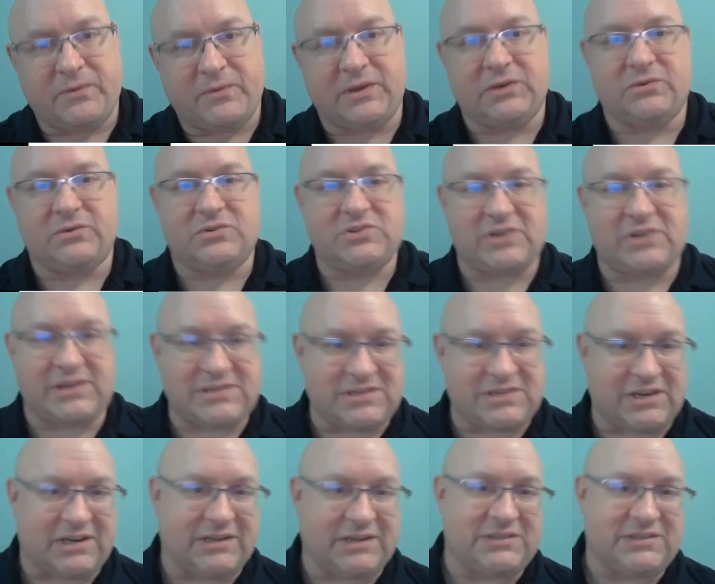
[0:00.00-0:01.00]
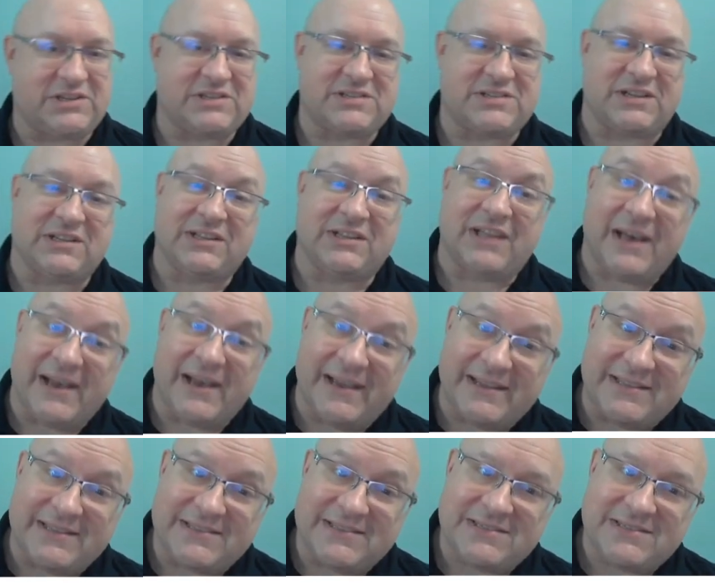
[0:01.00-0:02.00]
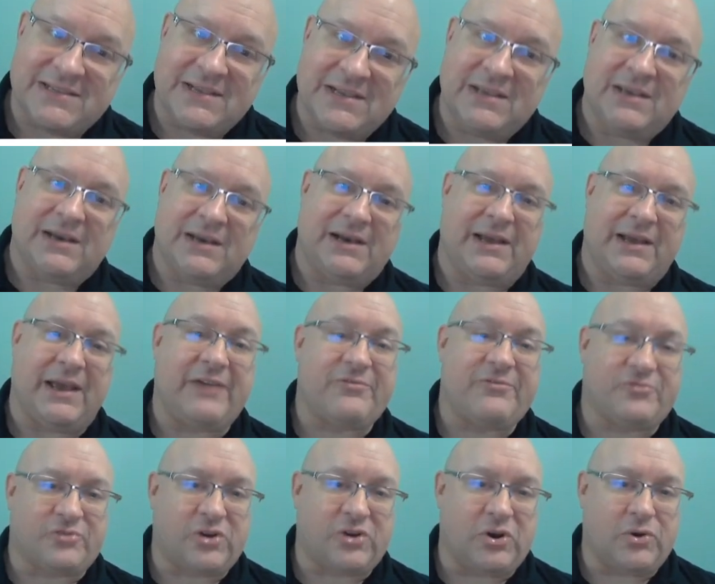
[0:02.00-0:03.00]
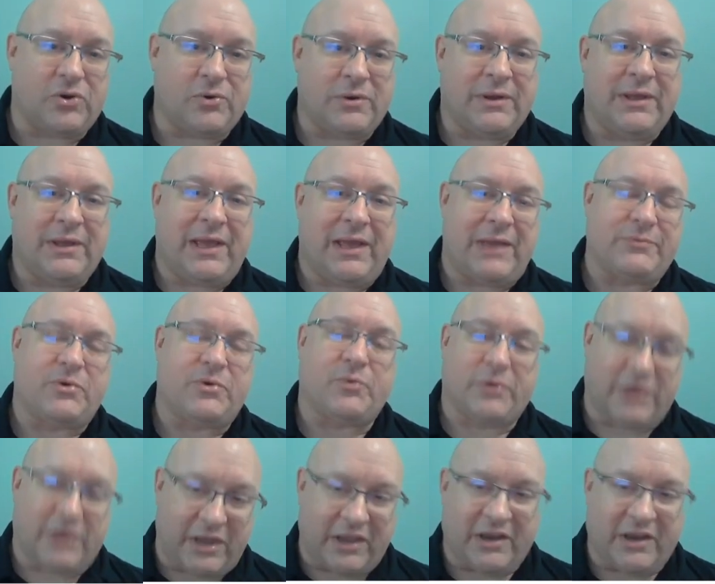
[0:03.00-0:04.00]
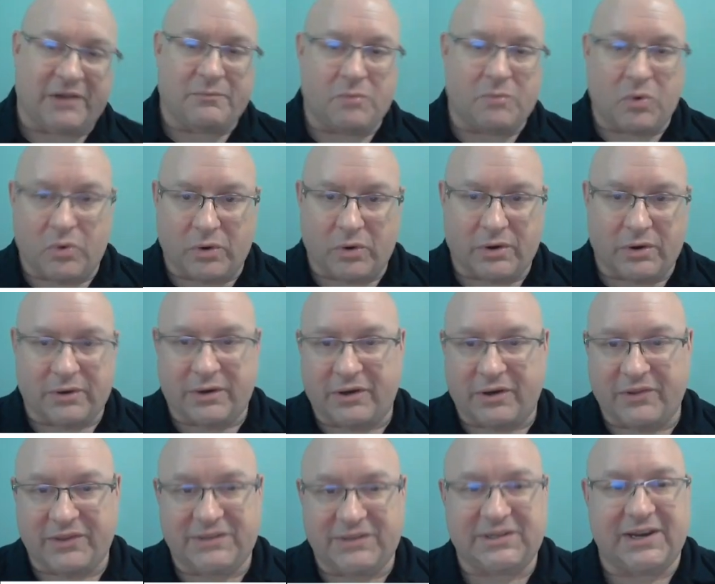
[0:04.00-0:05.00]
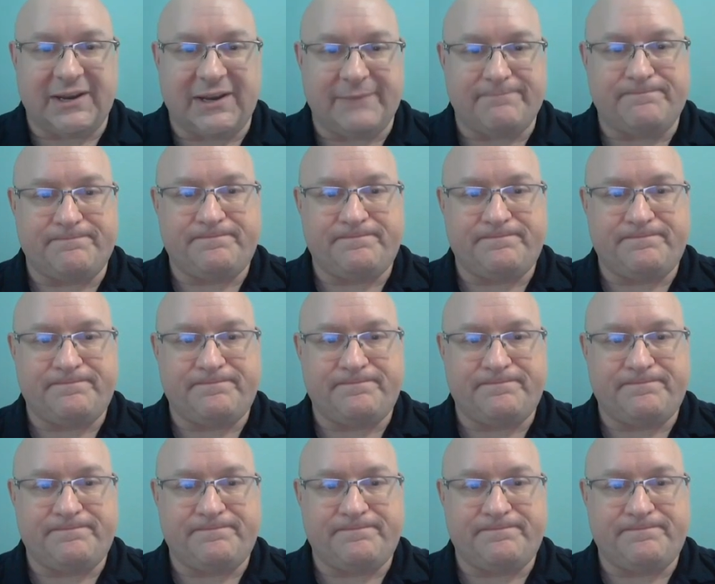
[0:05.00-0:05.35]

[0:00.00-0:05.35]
can do JSON, JSON lines, Avro, and we're working on more all the time.